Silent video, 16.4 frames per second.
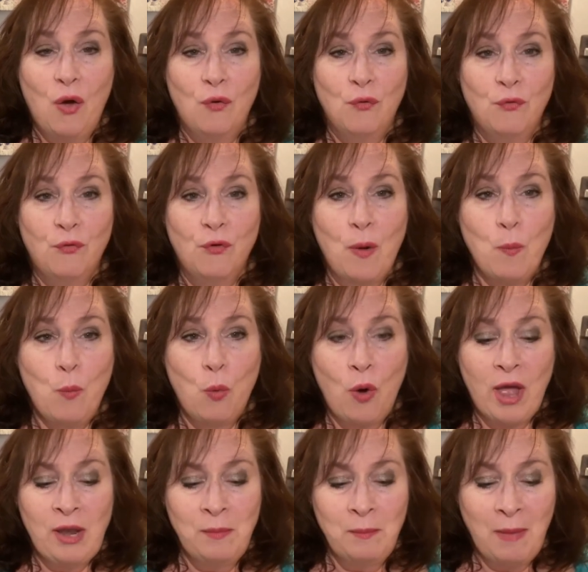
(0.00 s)
From
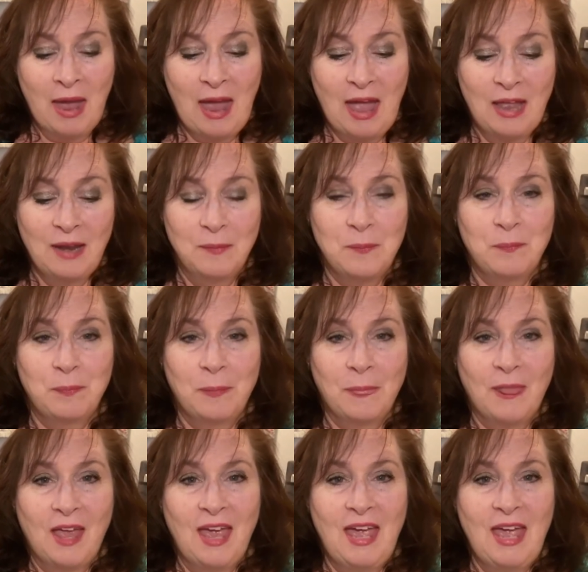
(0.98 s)
one man
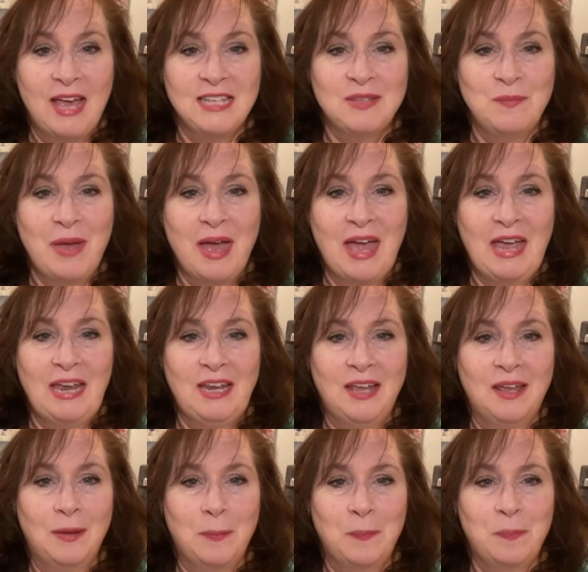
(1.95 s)
he has made
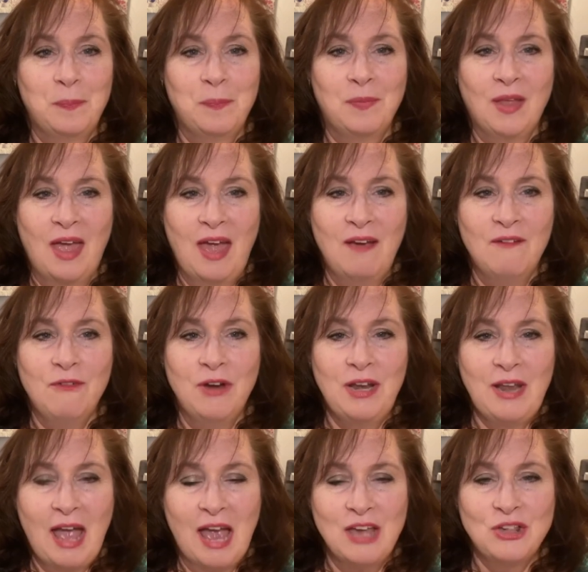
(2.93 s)
every
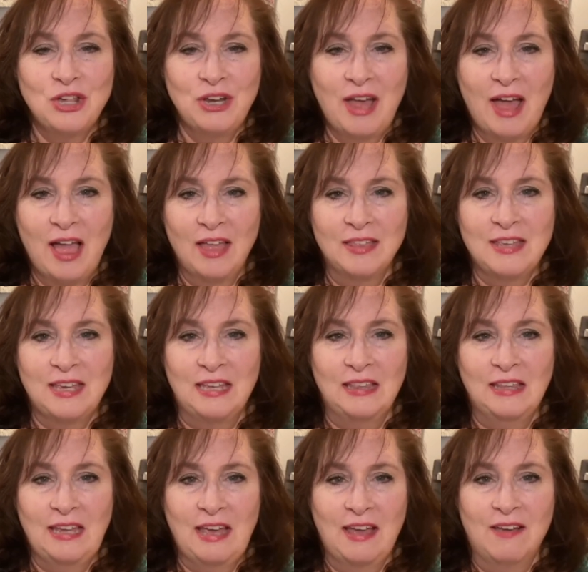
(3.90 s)
nationality
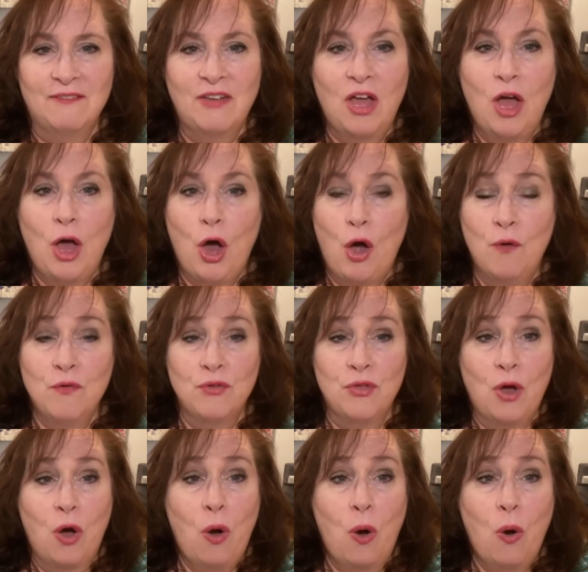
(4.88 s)
live over
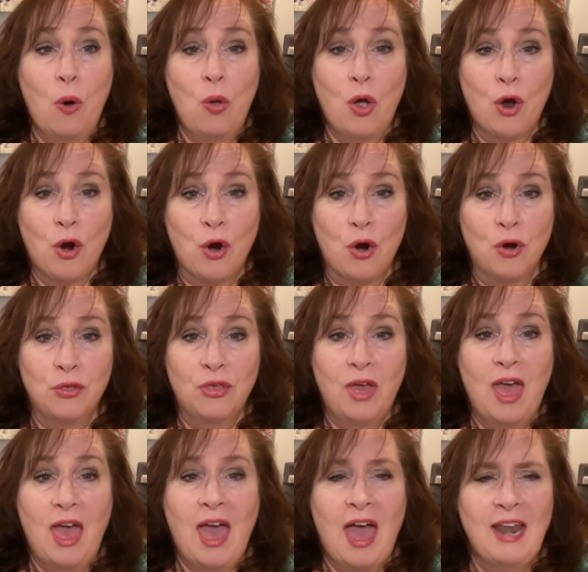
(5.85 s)
the whole earth,
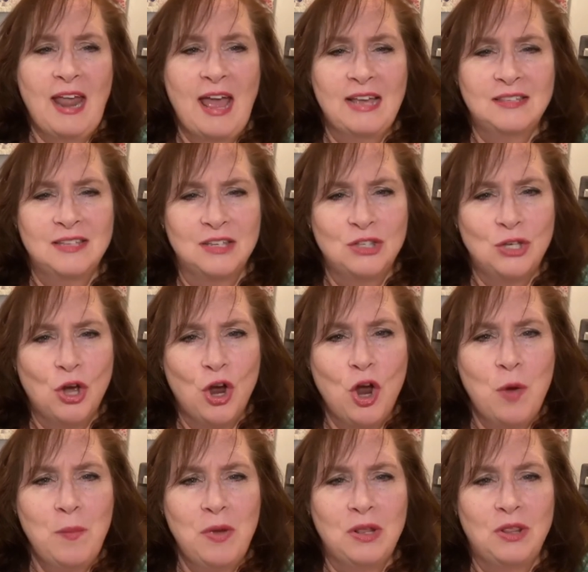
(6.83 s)
and has
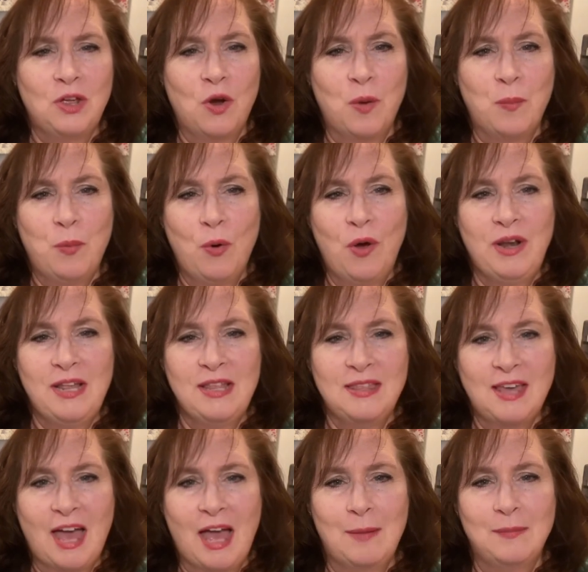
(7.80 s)
determined their appointed
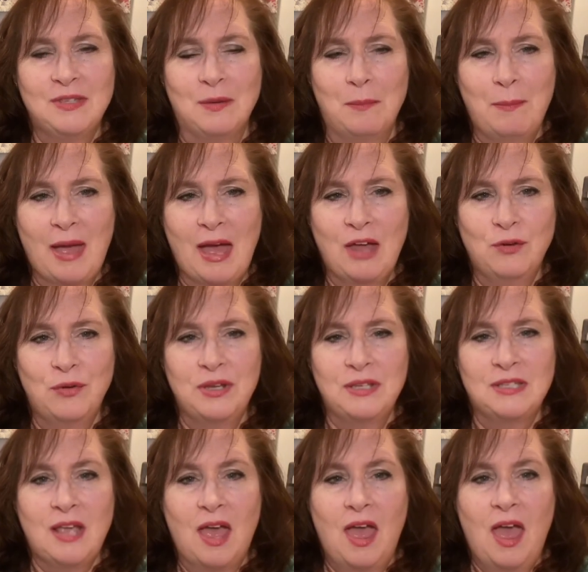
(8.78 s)
times and boundaries